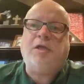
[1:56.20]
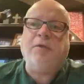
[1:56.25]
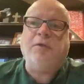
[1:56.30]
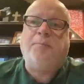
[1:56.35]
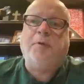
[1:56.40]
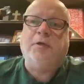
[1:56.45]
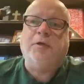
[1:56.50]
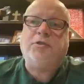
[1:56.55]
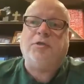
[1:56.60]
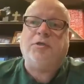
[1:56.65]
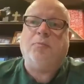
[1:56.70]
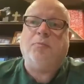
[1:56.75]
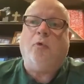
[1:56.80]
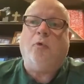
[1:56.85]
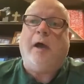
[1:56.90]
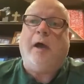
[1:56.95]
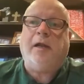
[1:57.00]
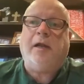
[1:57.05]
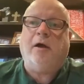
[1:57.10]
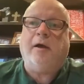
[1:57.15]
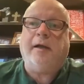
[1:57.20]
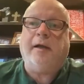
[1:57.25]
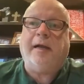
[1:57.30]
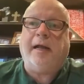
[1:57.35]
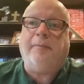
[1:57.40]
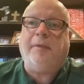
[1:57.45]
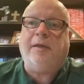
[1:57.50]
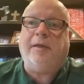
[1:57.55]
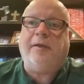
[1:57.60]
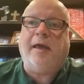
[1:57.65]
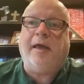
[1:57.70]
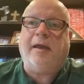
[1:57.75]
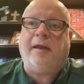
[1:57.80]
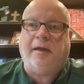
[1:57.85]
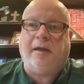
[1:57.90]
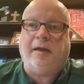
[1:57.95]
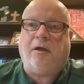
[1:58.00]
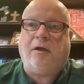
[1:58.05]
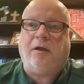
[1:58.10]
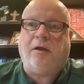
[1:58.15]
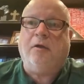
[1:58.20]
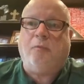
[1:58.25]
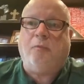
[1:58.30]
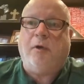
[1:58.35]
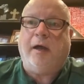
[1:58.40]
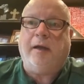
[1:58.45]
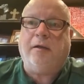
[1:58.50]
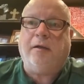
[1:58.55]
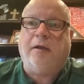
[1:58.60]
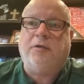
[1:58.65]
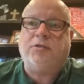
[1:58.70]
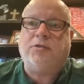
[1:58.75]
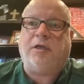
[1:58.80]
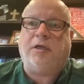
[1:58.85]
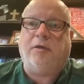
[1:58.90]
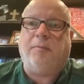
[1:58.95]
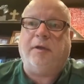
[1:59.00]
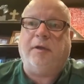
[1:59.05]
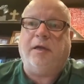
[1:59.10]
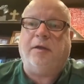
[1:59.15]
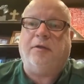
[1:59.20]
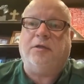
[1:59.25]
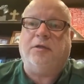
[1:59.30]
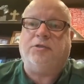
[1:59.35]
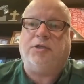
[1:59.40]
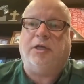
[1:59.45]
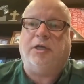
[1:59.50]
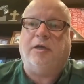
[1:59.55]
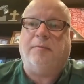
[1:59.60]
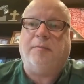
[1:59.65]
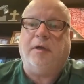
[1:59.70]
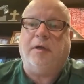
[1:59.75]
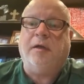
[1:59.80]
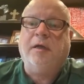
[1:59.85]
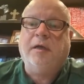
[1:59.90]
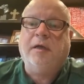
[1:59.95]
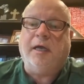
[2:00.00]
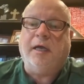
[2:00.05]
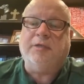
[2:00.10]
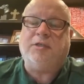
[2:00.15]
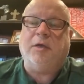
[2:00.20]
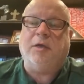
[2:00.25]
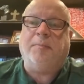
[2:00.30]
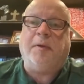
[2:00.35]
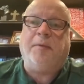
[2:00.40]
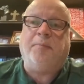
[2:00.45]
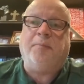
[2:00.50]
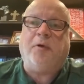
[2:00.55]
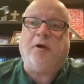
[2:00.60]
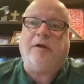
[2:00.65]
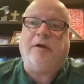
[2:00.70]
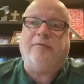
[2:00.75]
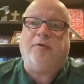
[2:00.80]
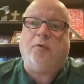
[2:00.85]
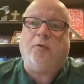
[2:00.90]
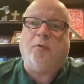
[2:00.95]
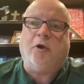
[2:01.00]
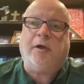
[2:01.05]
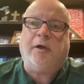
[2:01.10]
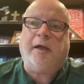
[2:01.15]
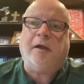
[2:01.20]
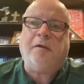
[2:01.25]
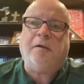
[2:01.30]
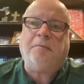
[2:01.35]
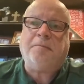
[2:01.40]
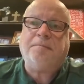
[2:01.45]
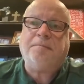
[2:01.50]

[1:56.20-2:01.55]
put some weight on it. I mean that in a good way. Looks like you've been hitting the gym. Has that been part of your workout?